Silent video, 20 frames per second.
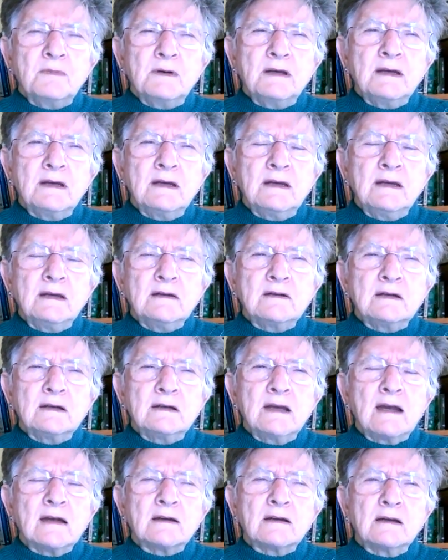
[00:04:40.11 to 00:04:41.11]
beginning to
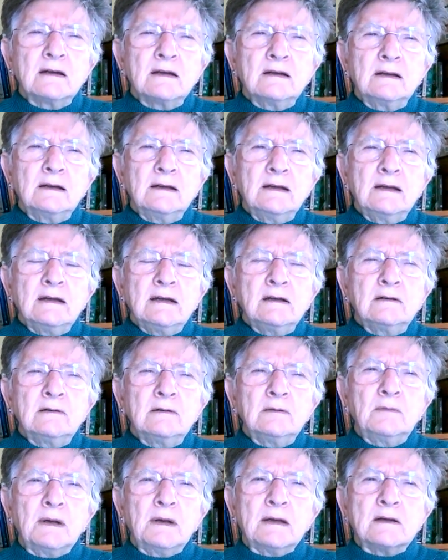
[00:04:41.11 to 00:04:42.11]
get a
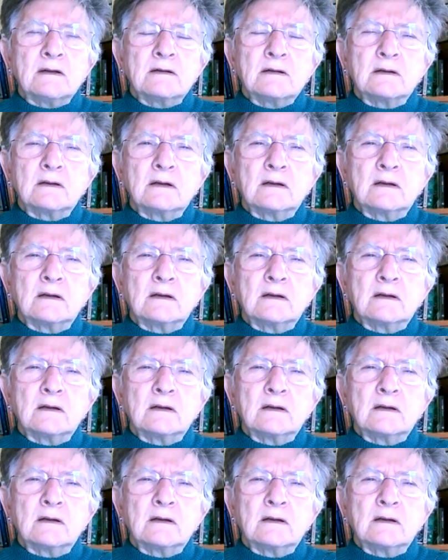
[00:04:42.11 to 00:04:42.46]
little bit